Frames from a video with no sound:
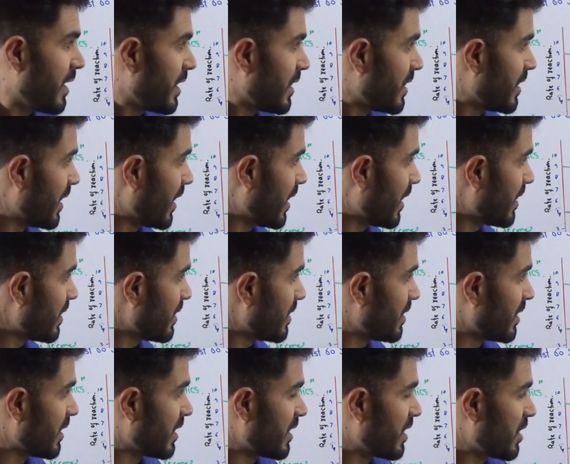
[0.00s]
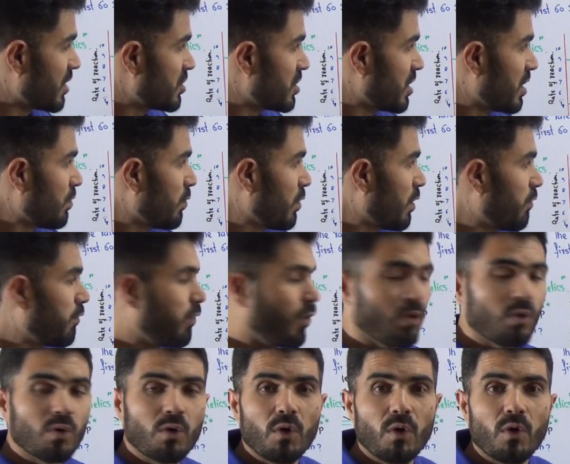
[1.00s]
then the reaction will
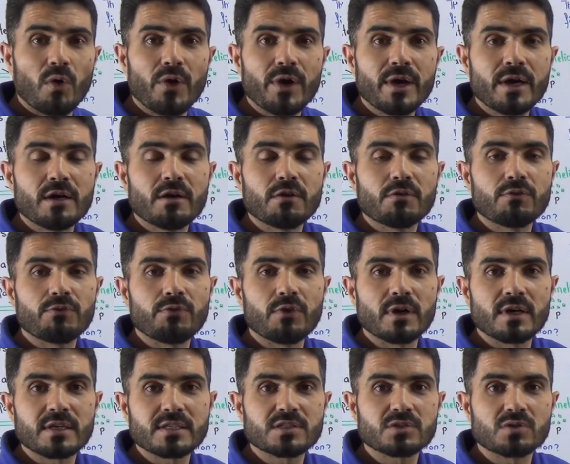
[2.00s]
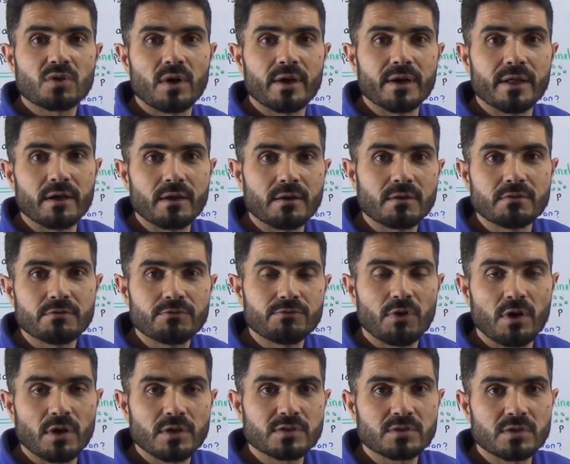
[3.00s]
follow first order.
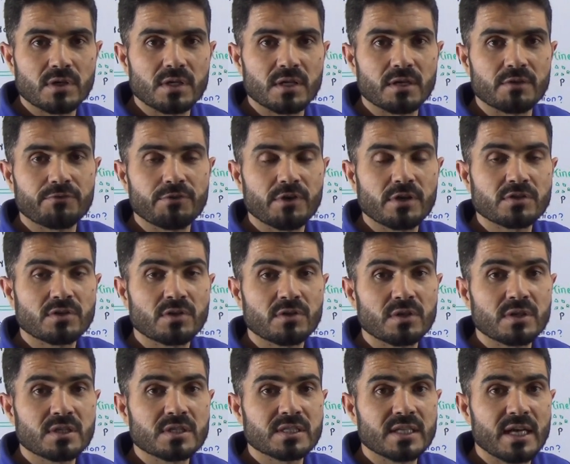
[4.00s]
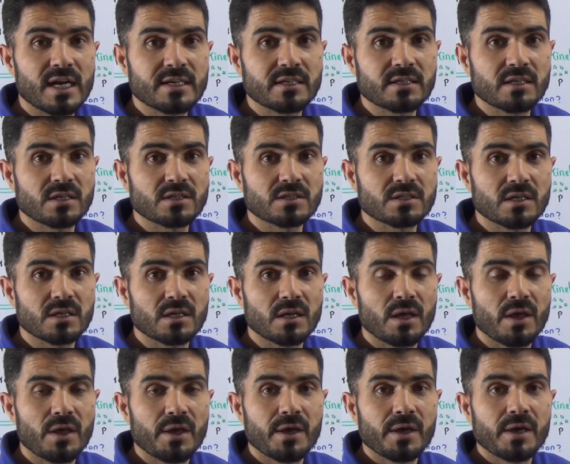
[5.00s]
First order is that
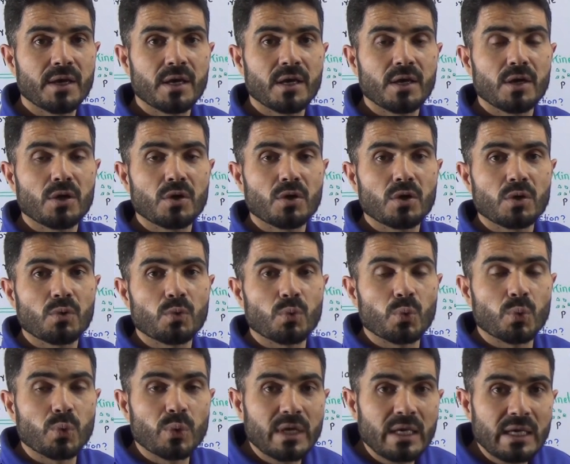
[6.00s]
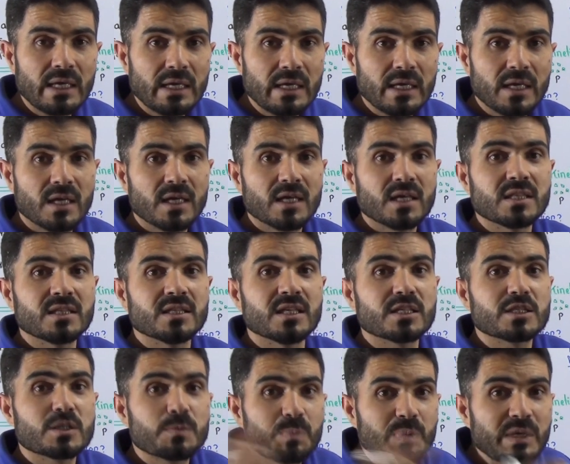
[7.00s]
reaction where the
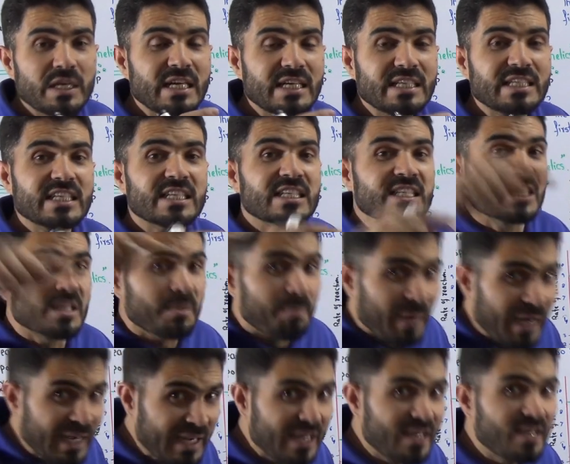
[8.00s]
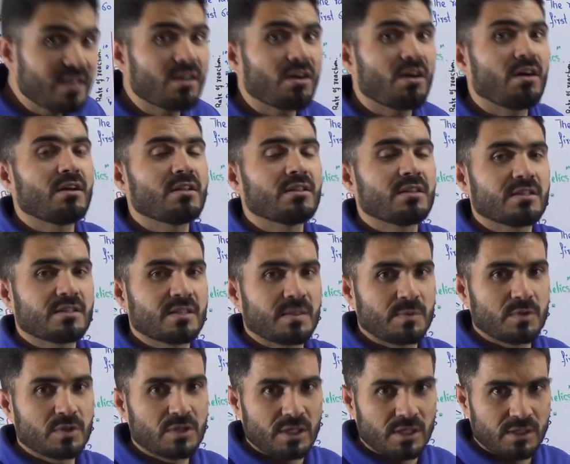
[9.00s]
speed is dependent on the
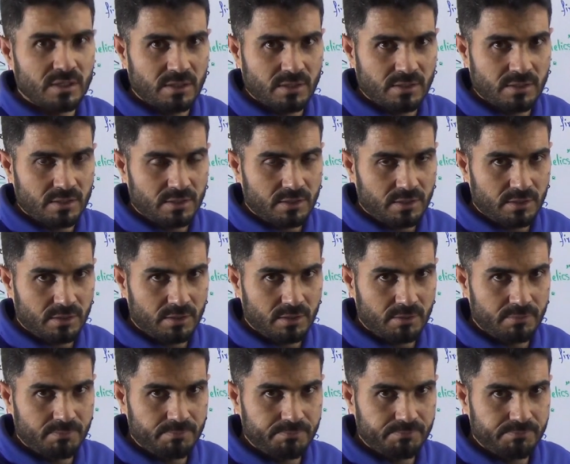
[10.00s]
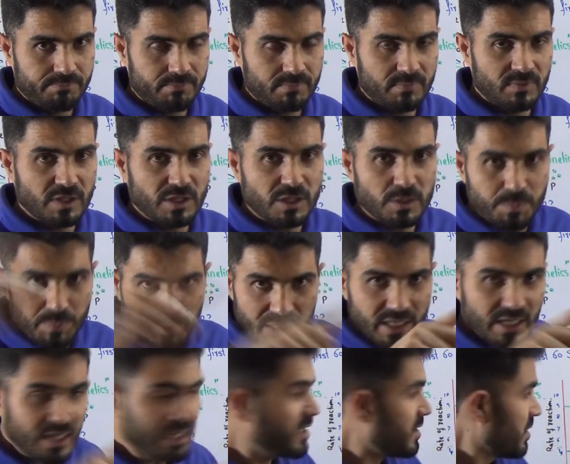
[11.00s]
substrate concentration. The
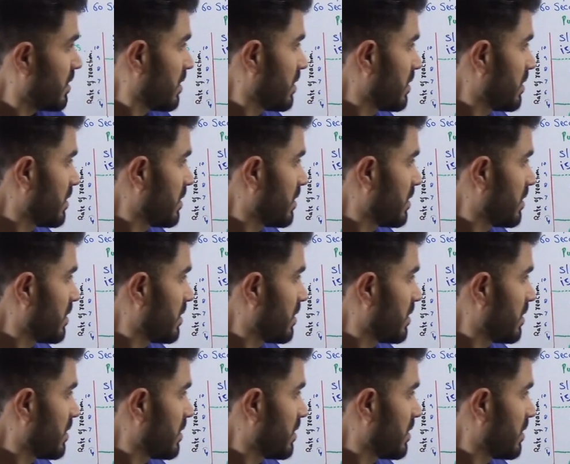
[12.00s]
speed